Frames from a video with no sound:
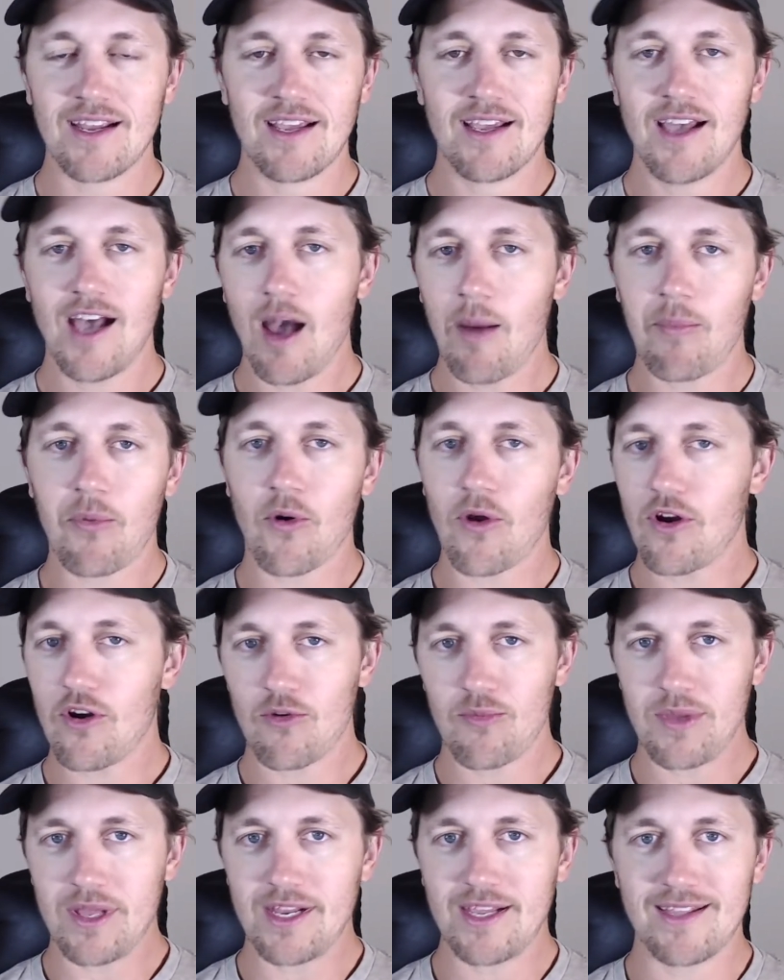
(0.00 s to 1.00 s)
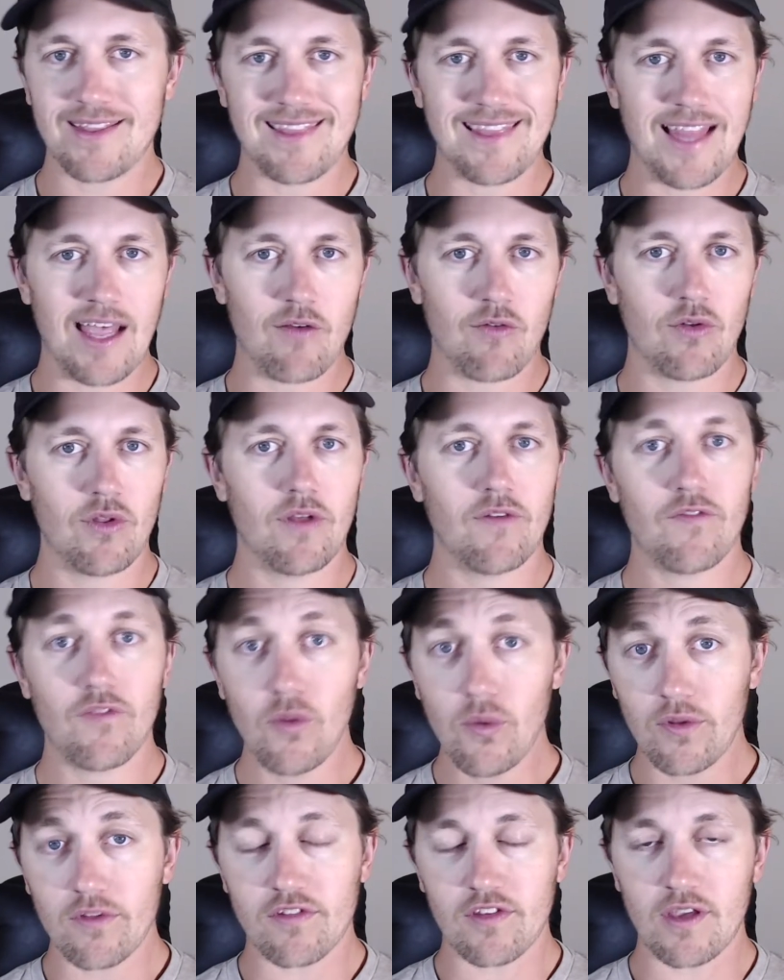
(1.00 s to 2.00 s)
upper intermediate level of
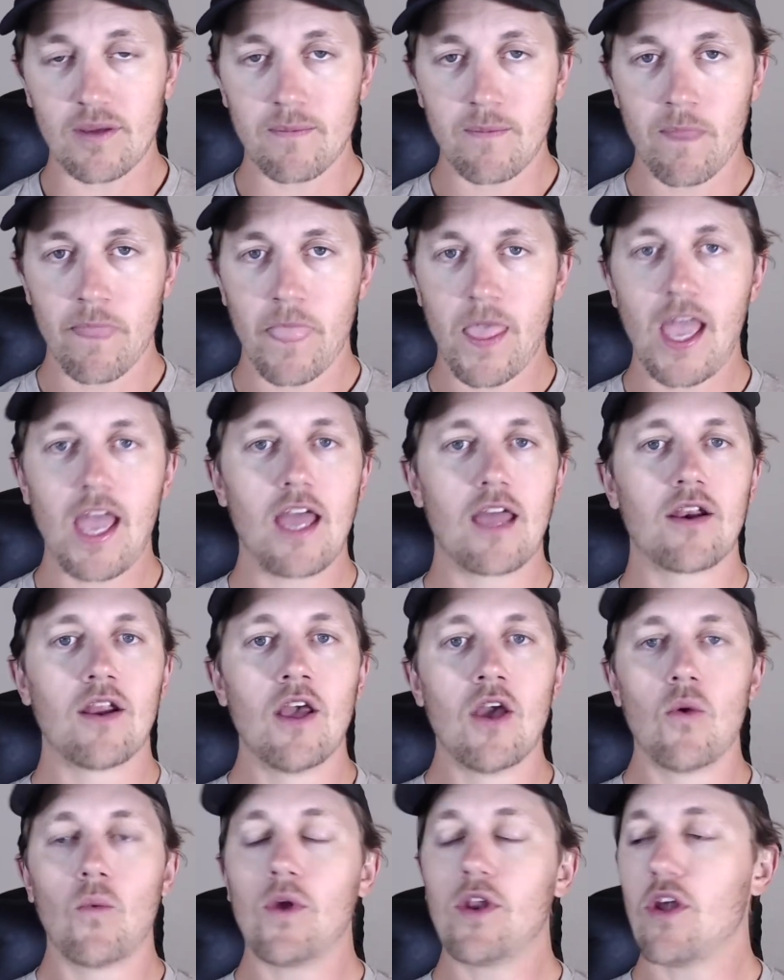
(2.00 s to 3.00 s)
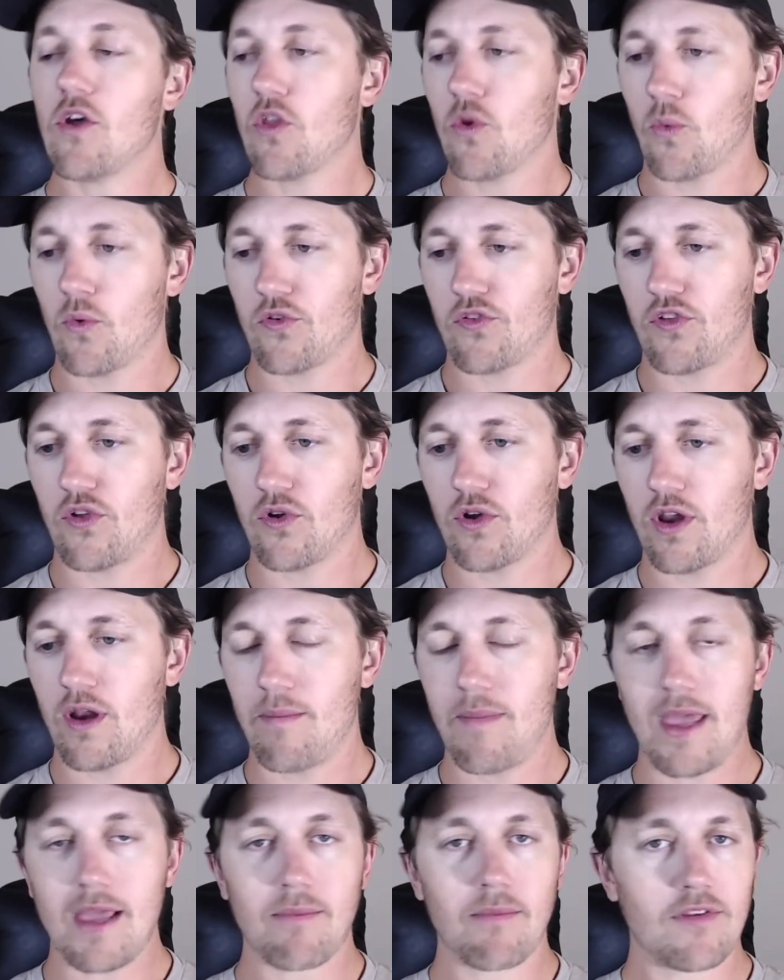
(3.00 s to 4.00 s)
fluency. And we know that we're still going to
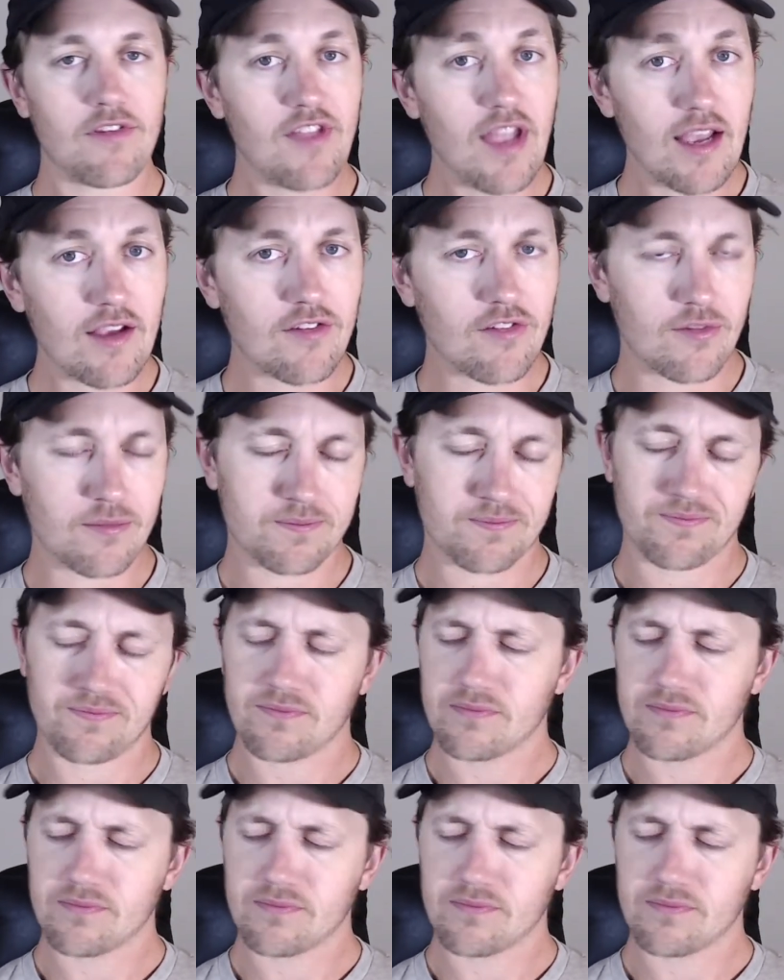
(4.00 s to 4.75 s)
make mistakes.